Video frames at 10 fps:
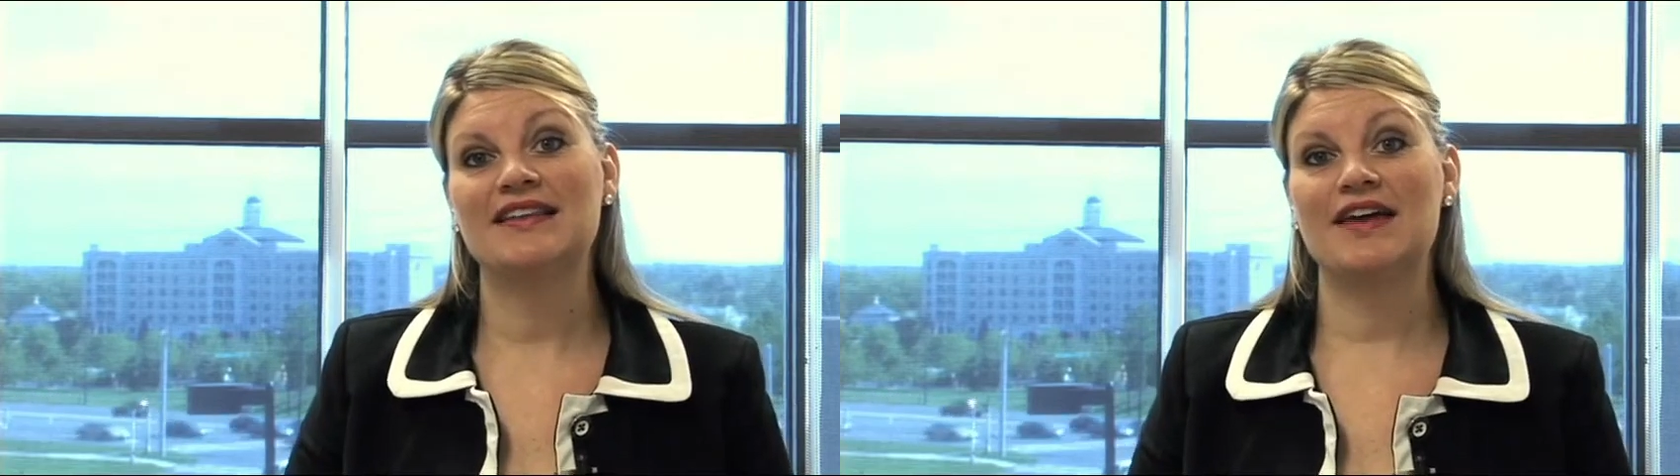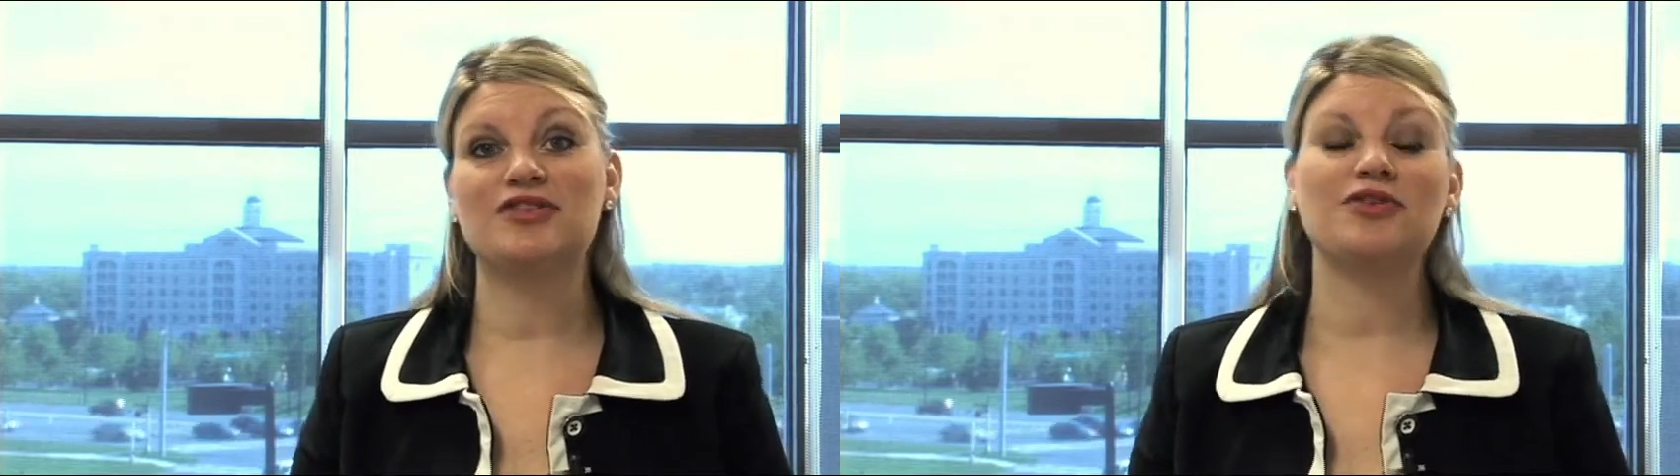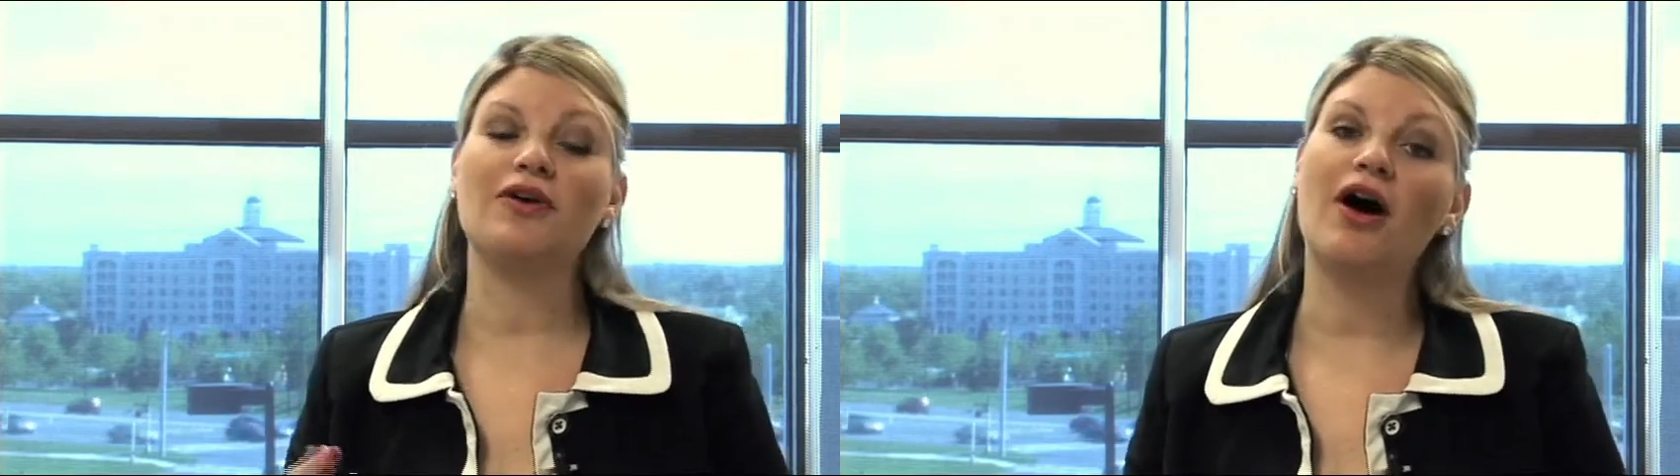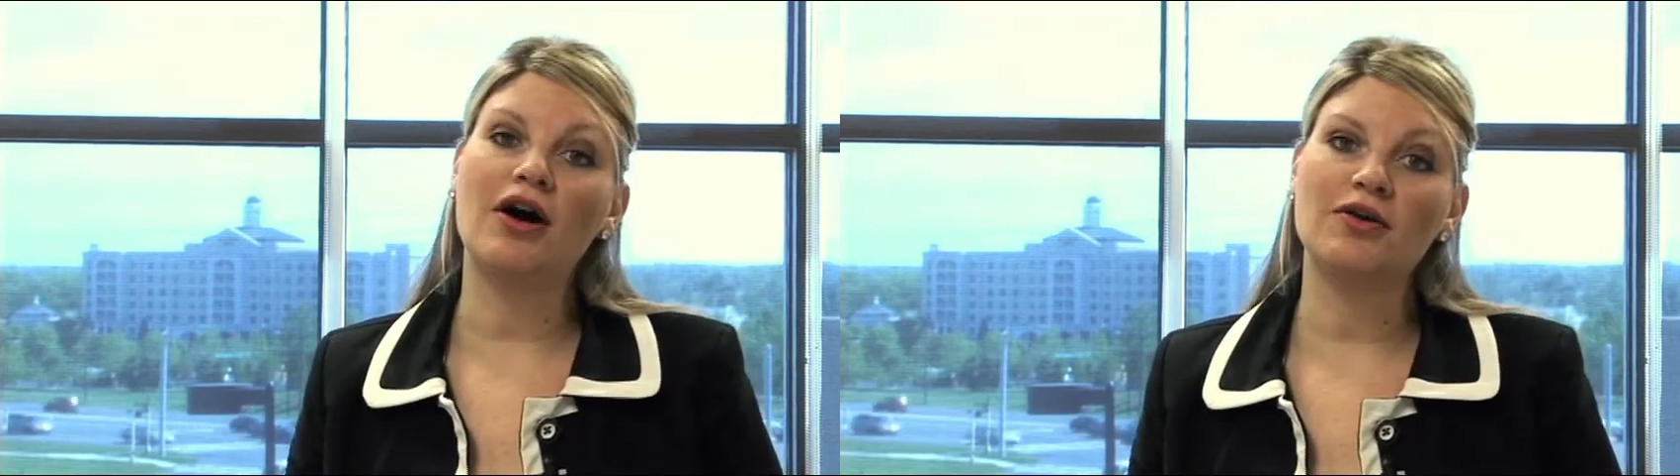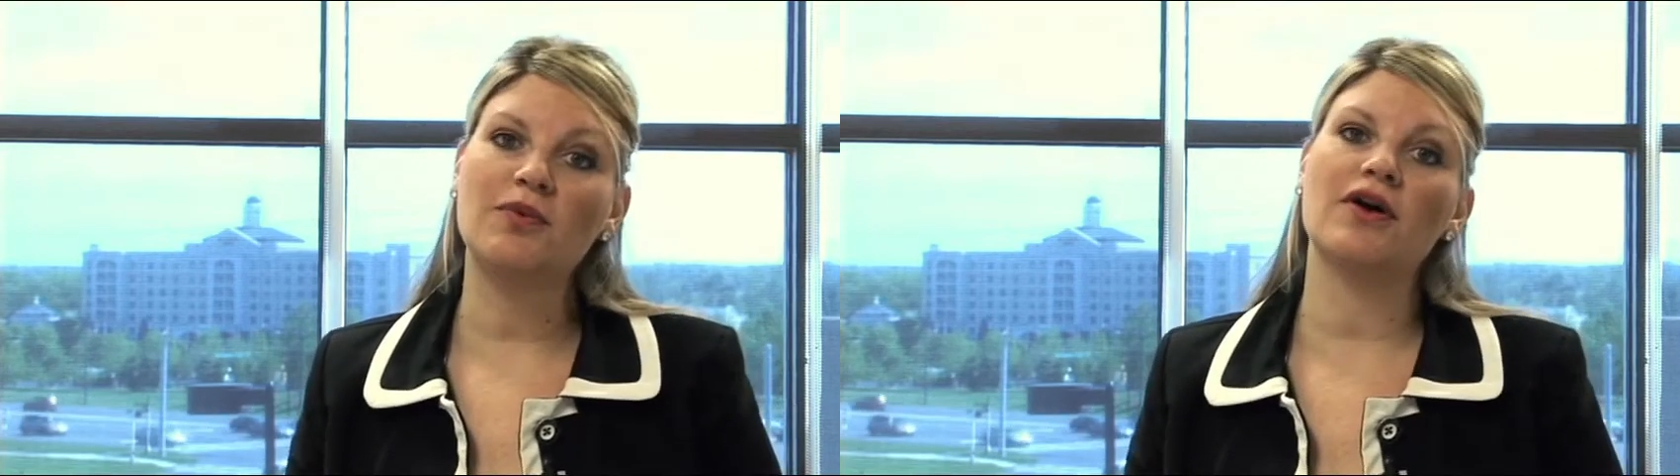they have to do the
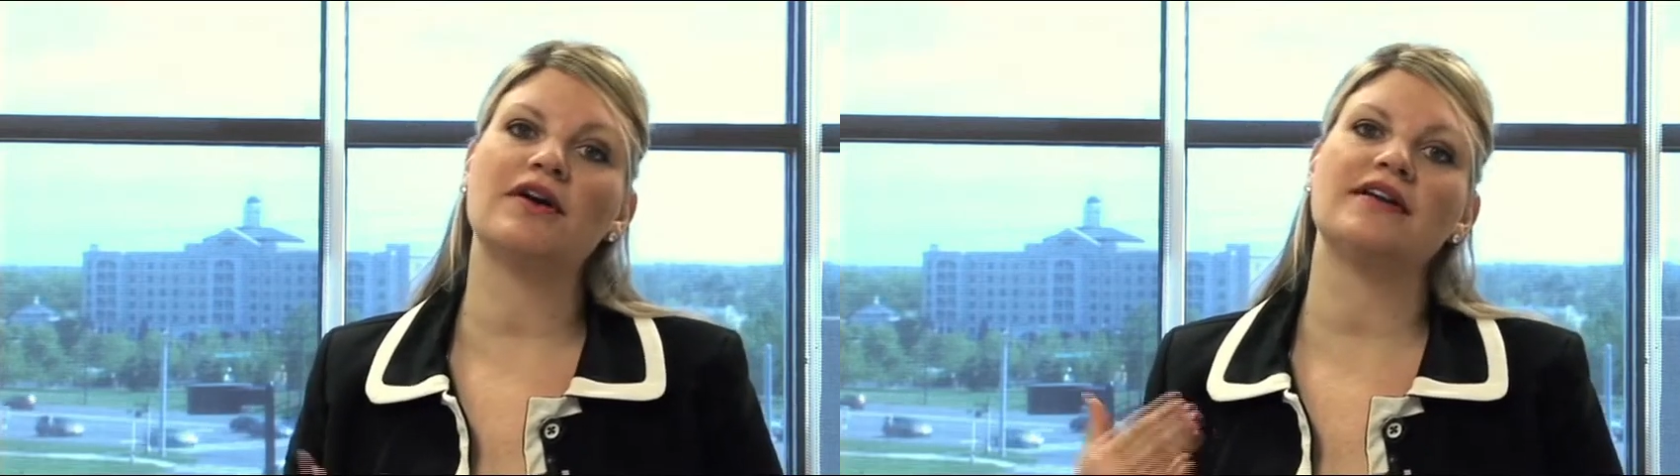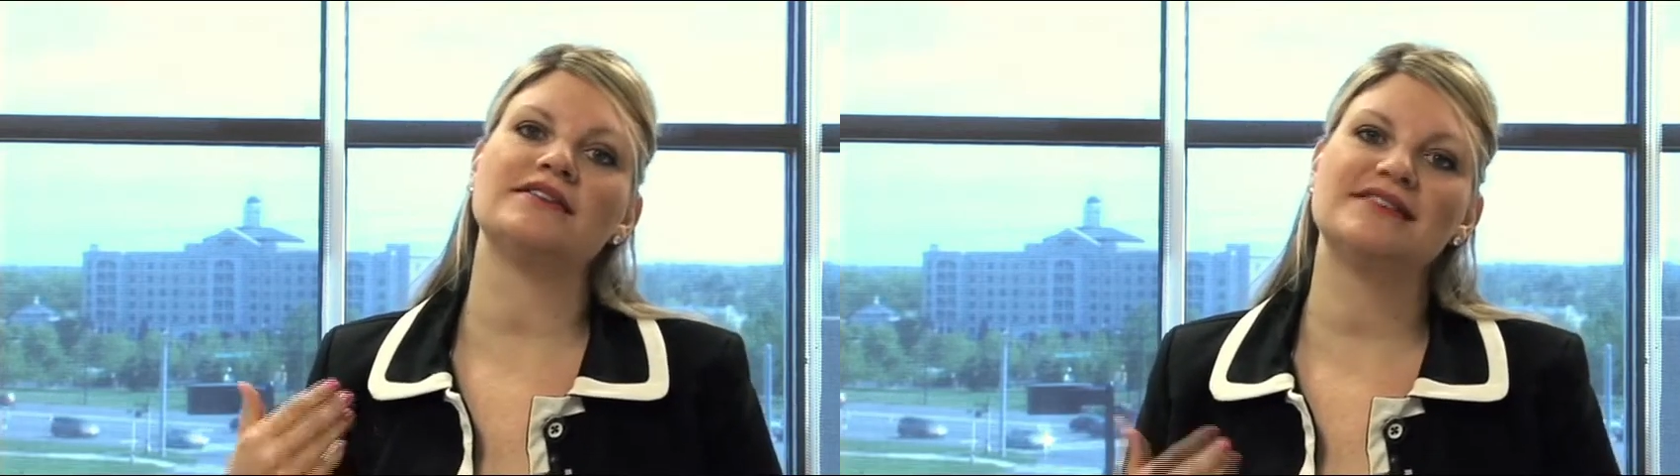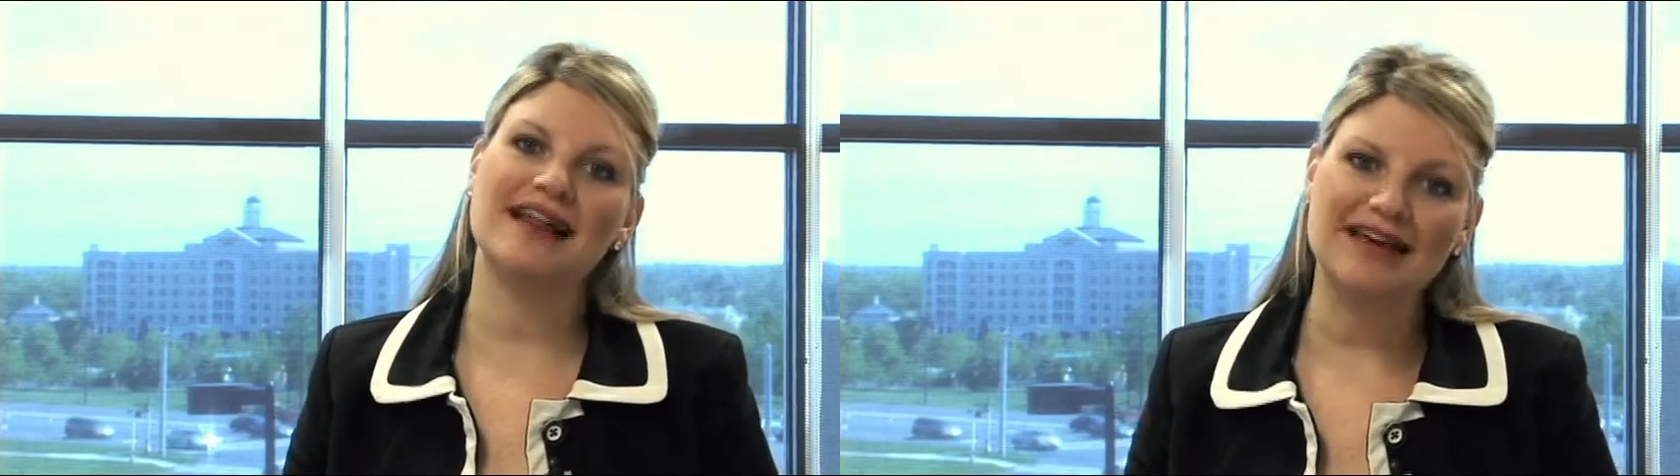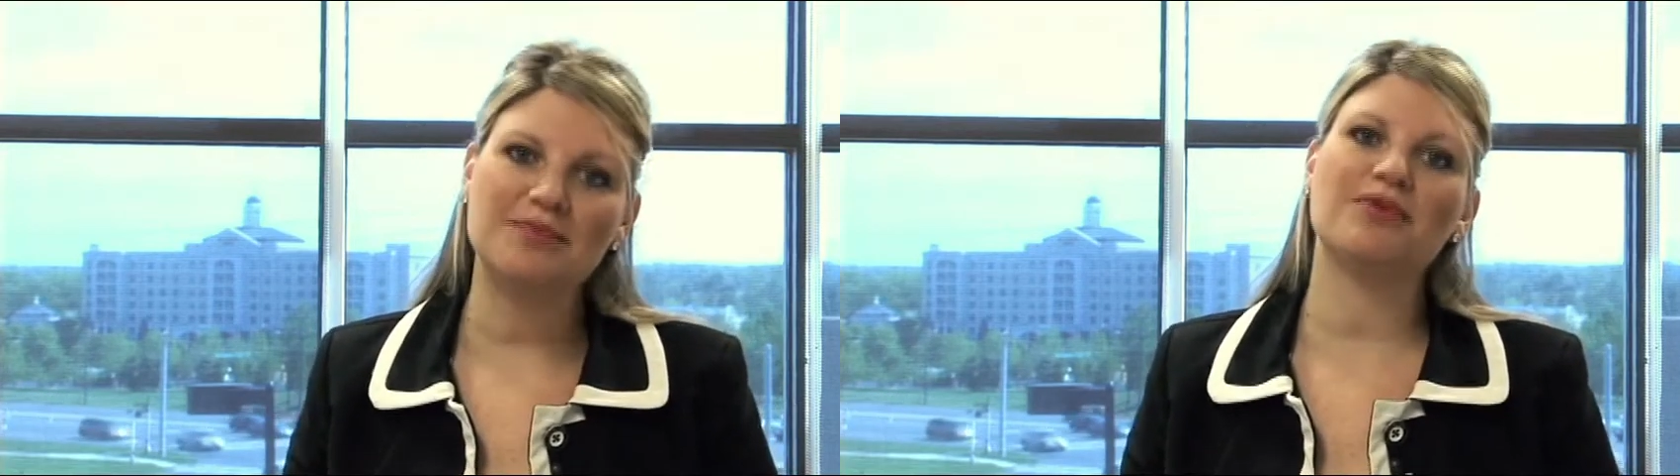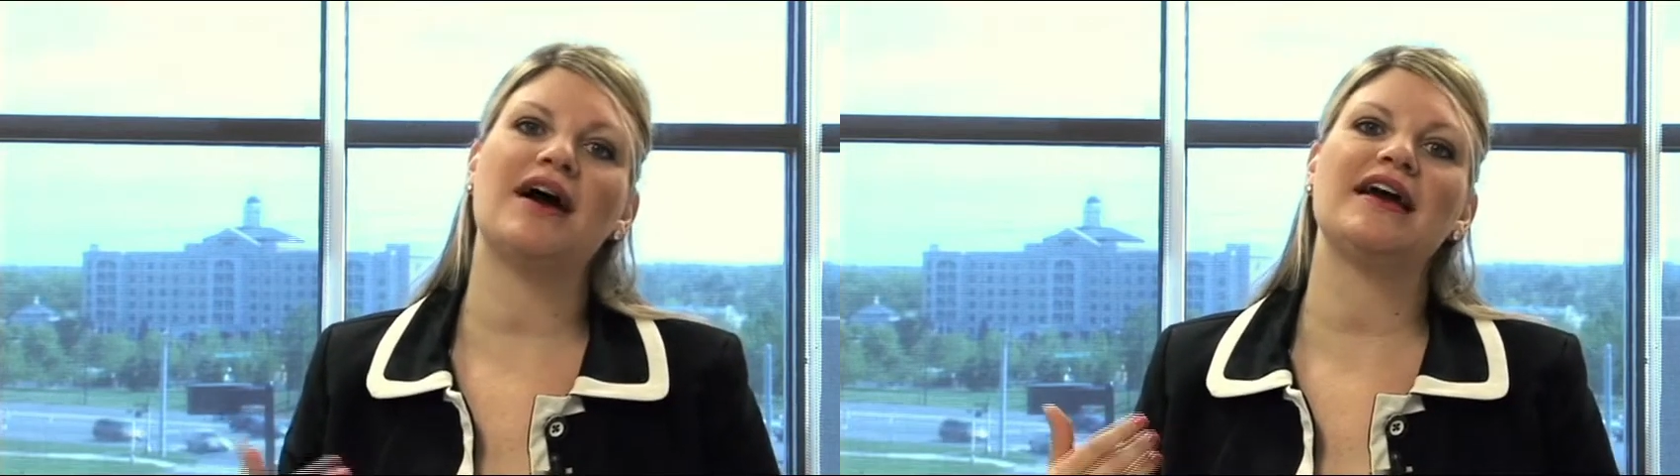hard work and sell
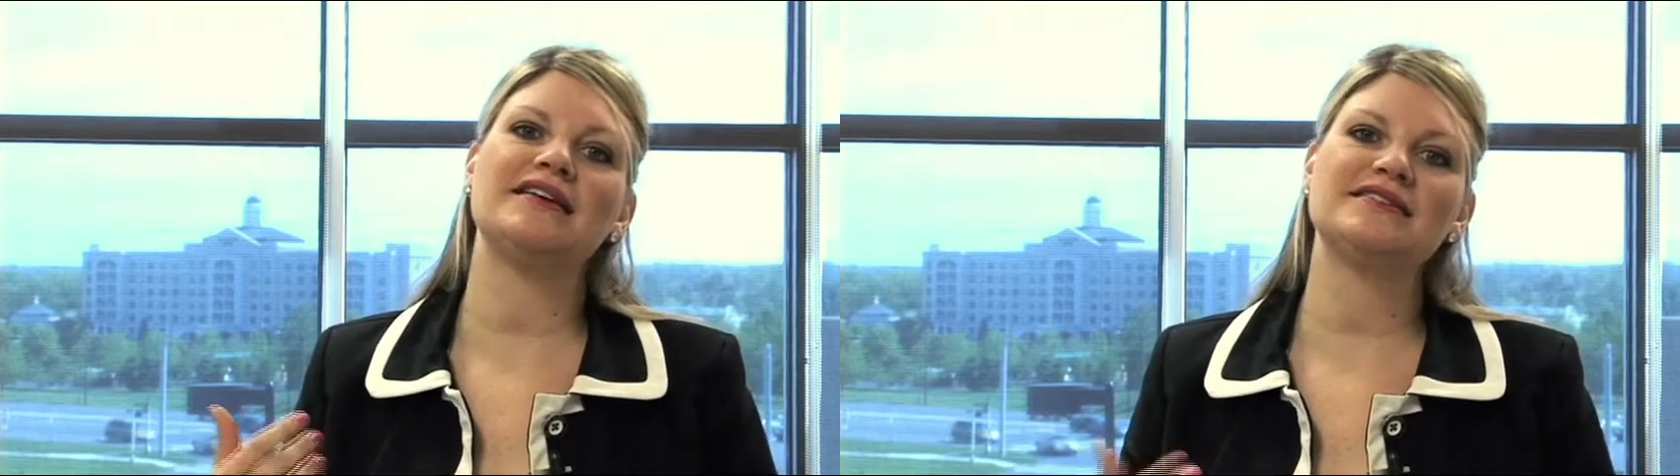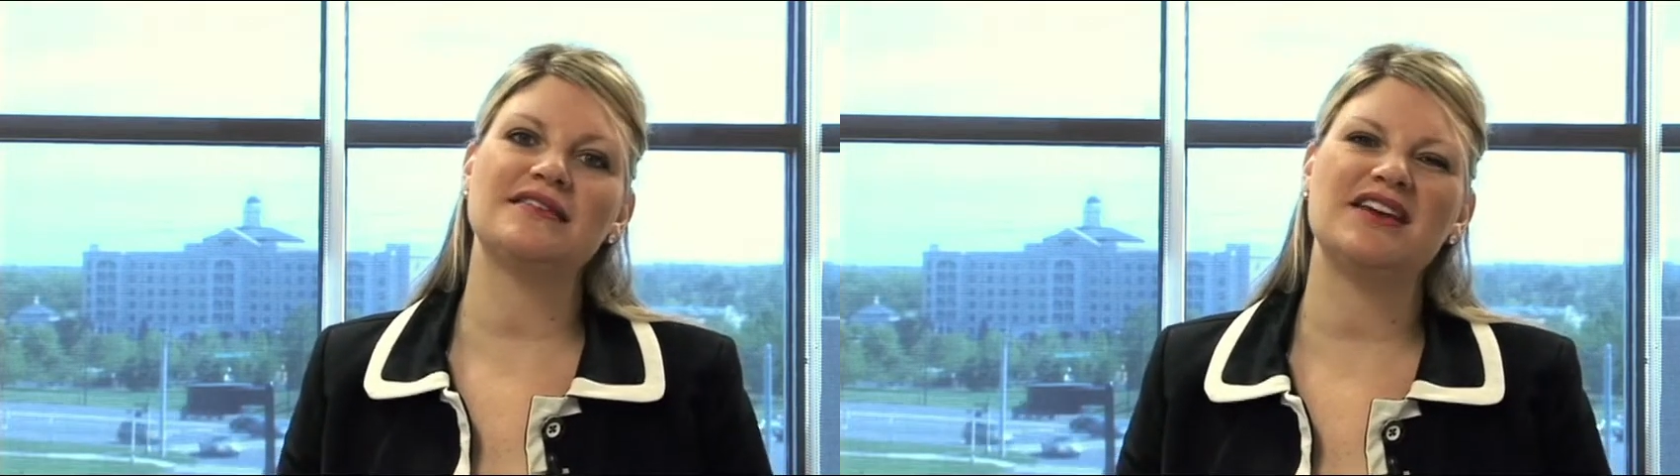on price,